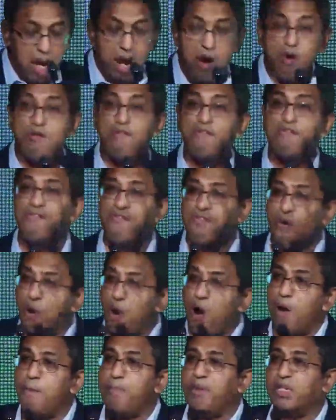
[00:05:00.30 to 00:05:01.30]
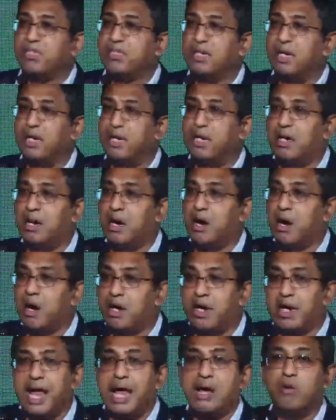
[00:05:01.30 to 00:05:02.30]
around 4%
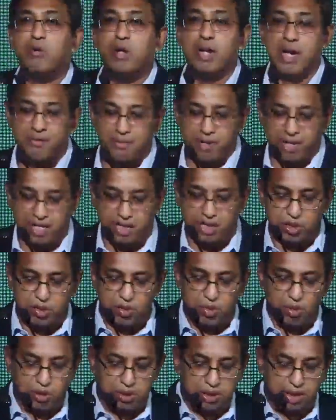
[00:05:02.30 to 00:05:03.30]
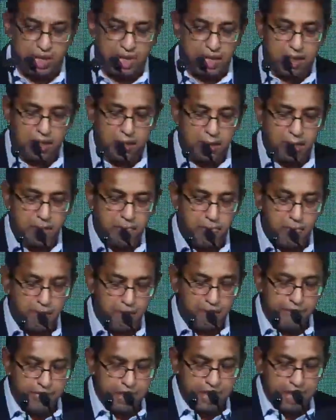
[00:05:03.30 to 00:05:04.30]
on an annual average growth rate.
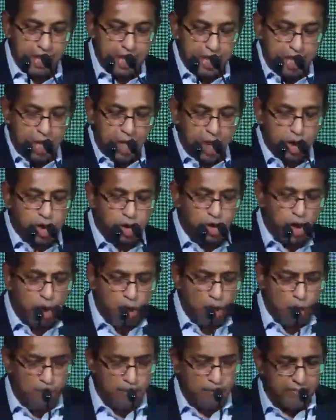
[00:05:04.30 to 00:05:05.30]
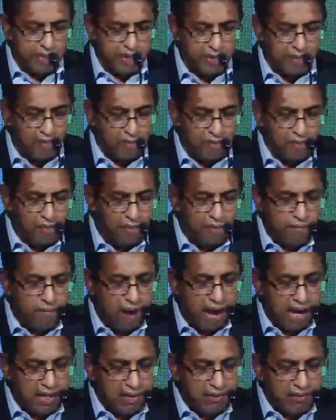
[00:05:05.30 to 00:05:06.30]
So
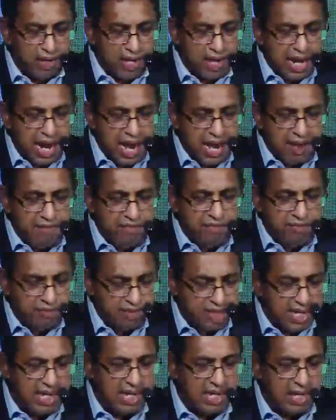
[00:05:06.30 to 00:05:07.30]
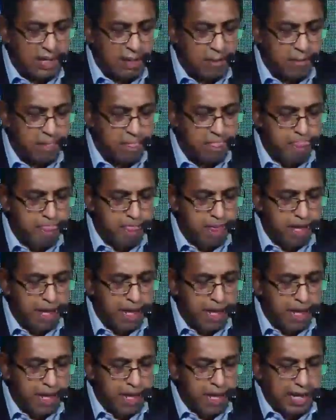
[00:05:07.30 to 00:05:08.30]
what we have seen
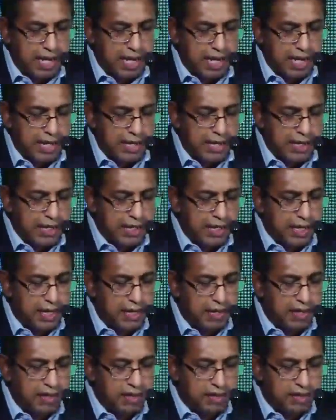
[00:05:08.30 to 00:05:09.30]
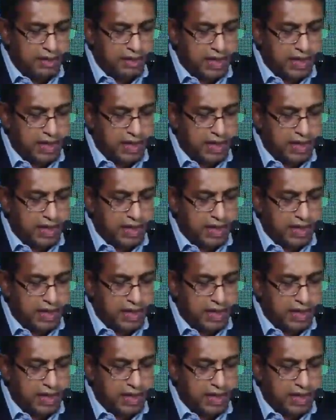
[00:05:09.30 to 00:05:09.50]
in the